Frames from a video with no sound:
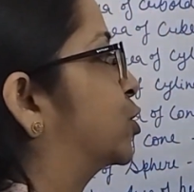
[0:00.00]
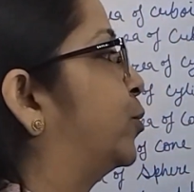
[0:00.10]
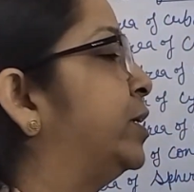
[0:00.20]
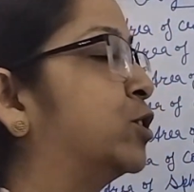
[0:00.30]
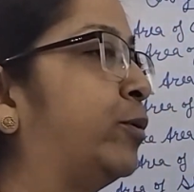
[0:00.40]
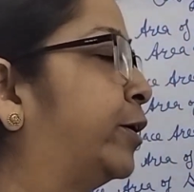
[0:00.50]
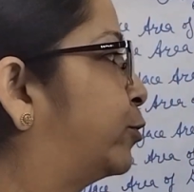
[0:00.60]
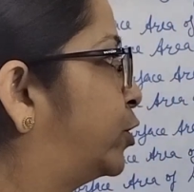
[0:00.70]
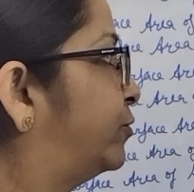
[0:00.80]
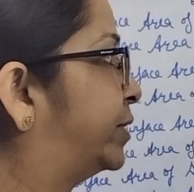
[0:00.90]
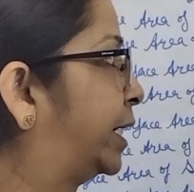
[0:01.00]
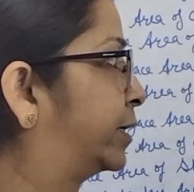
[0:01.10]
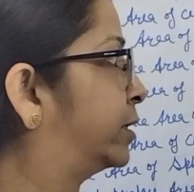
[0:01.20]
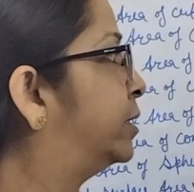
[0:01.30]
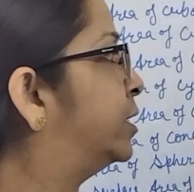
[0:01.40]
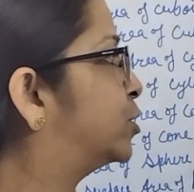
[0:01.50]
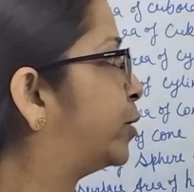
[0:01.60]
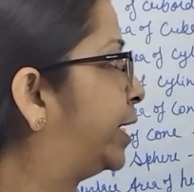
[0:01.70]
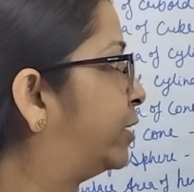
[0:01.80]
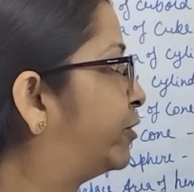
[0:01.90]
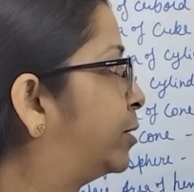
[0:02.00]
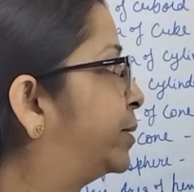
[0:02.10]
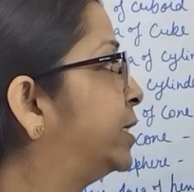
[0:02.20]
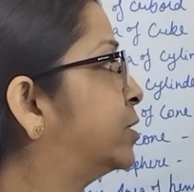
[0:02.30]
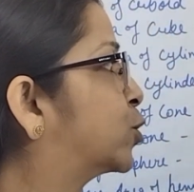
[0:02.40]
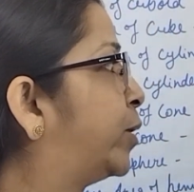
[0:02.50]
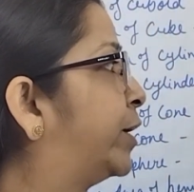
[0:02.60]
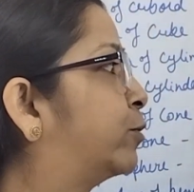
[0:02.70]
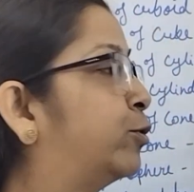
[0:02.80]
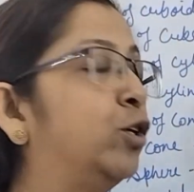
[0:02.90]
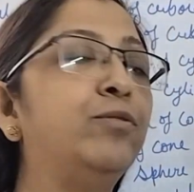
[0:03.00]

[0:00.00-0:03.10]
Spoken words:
square, square root of that. So L will be square root of